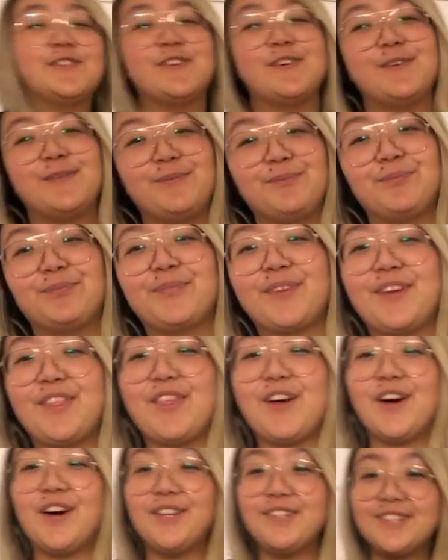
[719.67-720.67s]
So
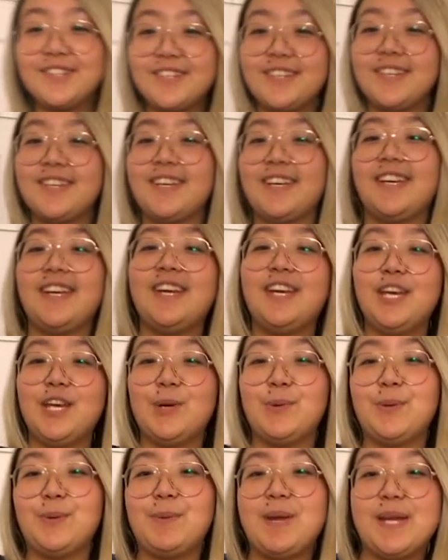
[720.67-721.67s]
I thought
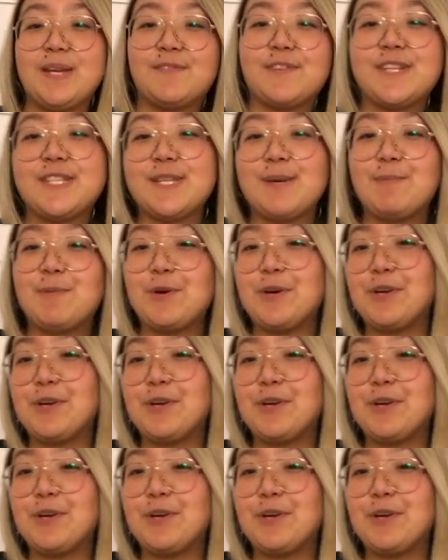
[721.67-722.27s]
it would make for some